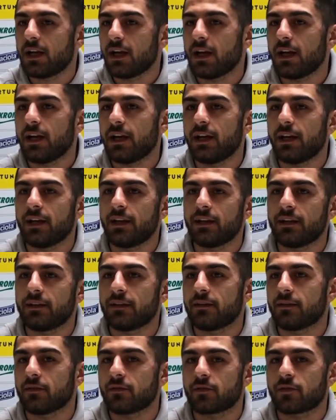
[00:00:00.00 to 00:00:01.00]

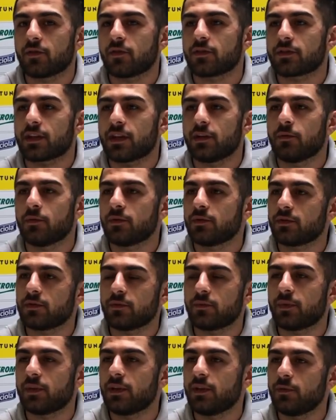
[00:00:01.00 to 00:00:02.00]
and of course I want to
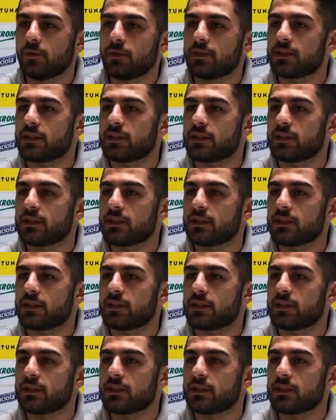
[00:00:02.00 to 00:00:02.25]
play with